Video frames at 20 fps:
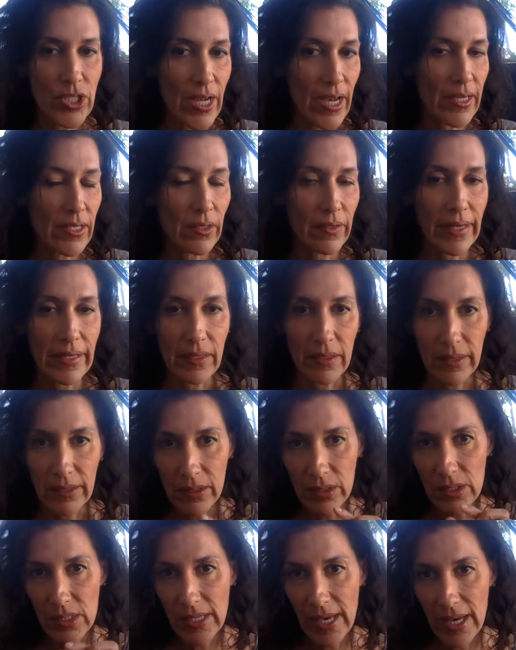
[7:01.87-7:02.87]
day, you'll get a
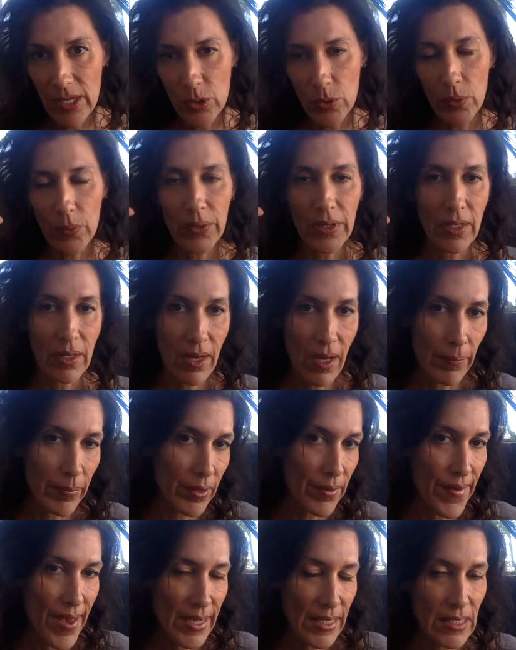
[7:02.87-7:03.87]
little schedule with a
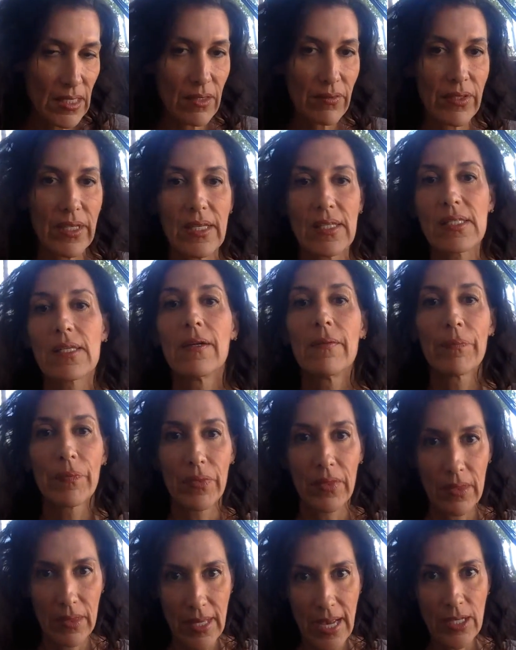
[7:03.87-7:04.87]
couple of activities.
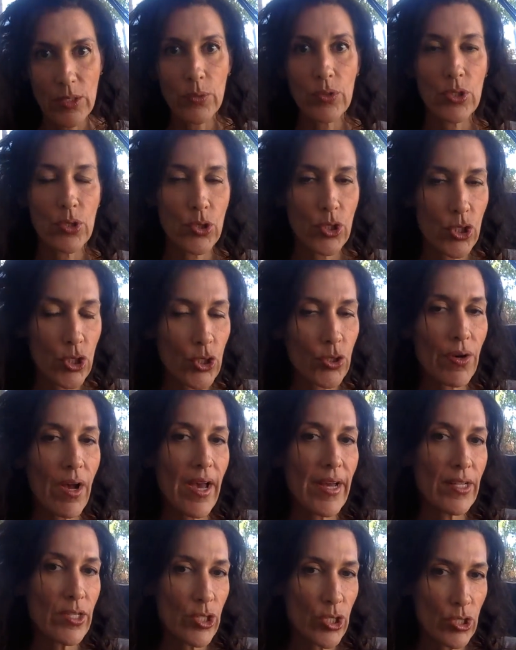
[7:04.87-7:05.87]
That's what you should
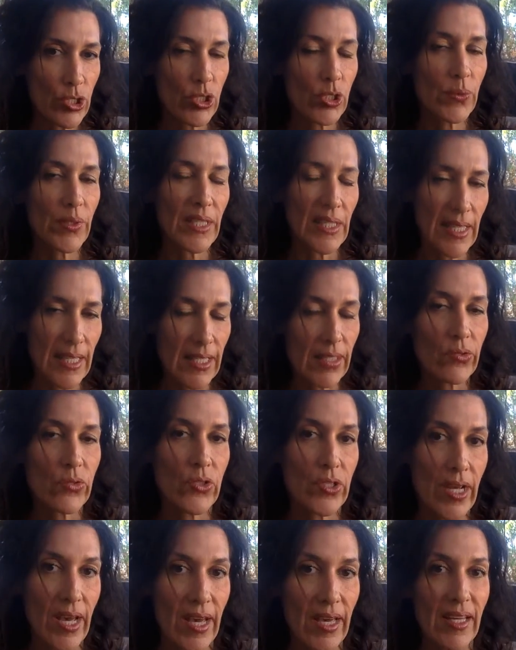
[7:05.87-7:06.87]
try to just do it
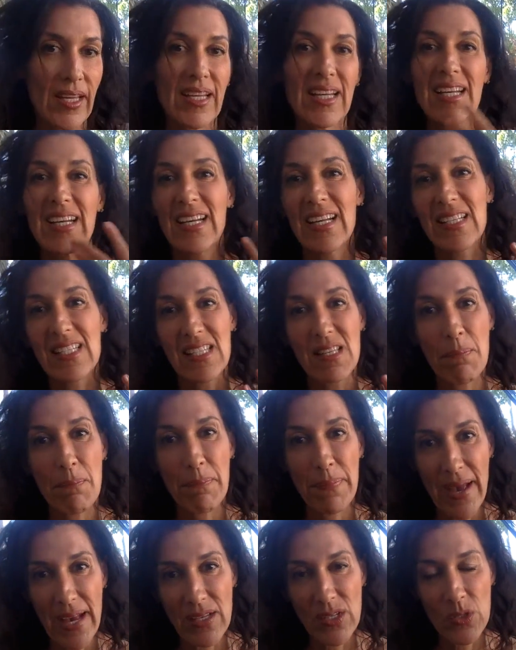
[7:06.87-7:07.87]
each day. It's the
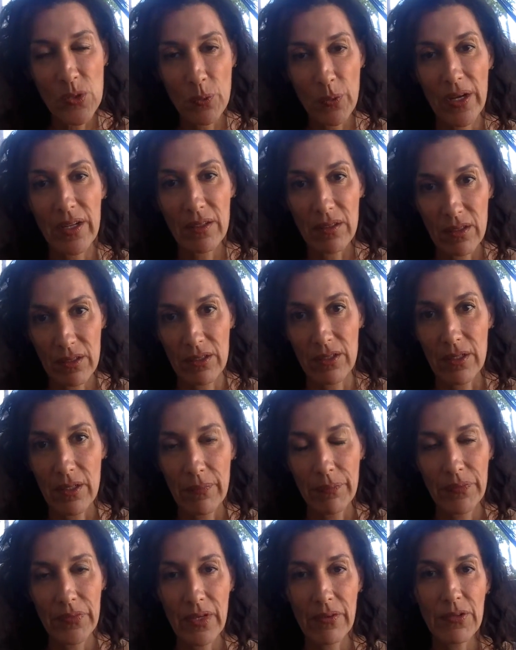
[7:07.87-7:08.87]
best way to learn.
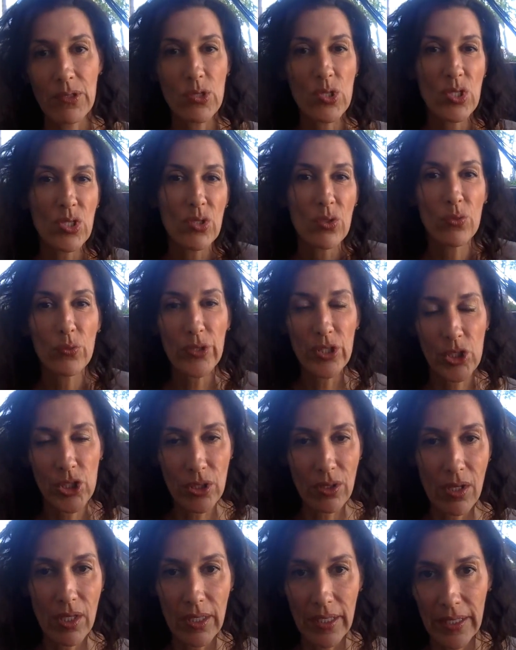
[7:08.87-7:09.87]
If you squish it
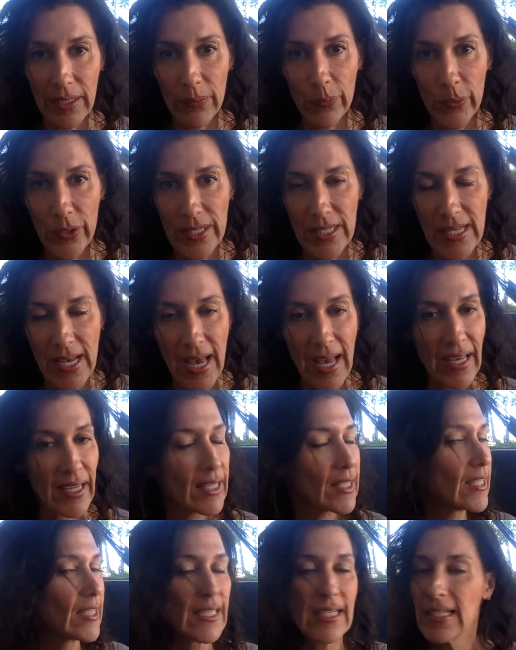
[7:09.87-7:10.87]
all in one day,
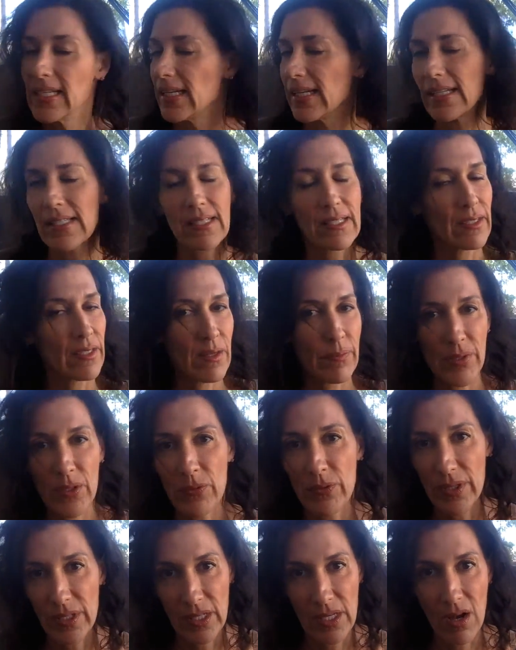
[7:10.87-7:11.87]
it's going to be
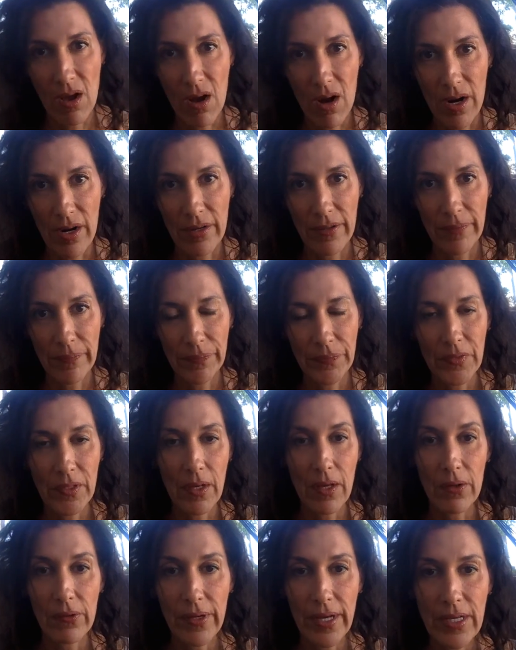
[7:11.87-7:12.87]
really hard.
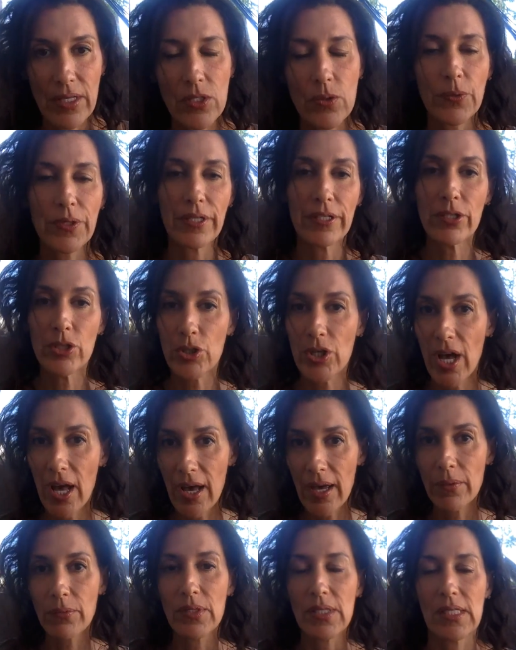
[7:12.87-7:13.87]
All right, so we're going to
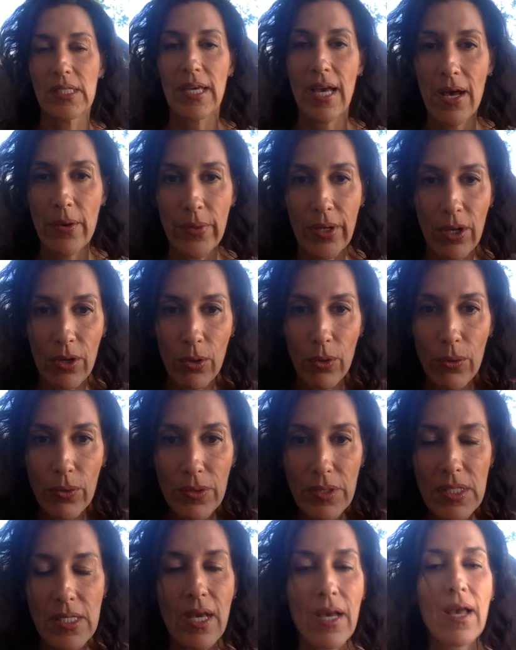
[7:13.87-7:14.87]
try. We'll see how it
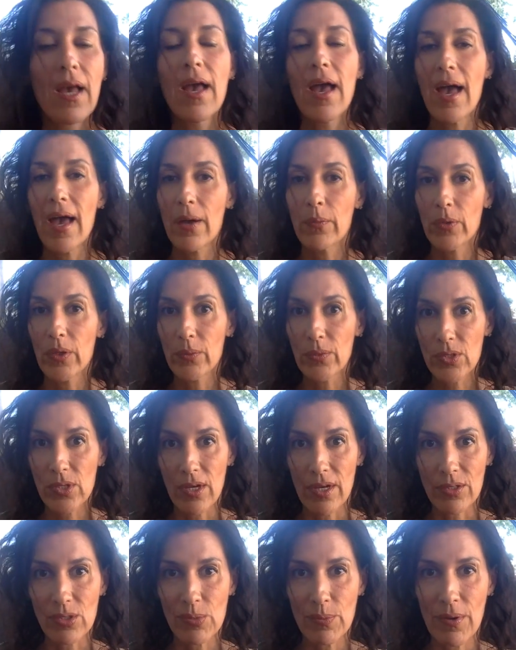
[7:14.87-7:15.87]
goes, and we will
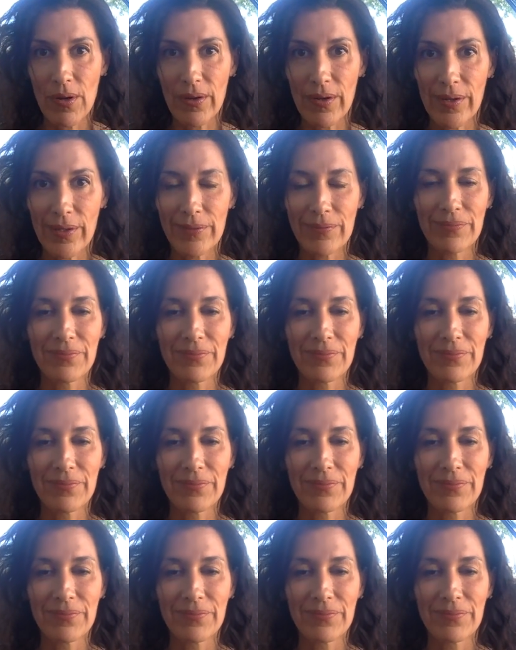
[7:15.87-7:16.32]
talk tomorrow.